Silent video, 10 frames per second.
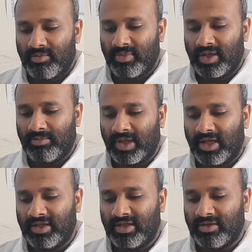
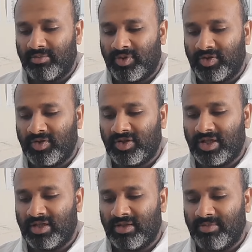Melanin, produced
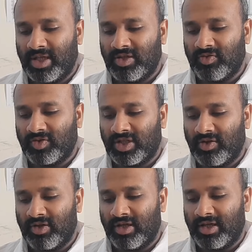in the basal
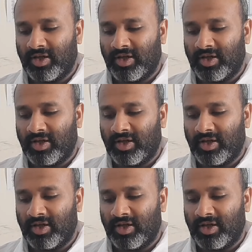cell layer,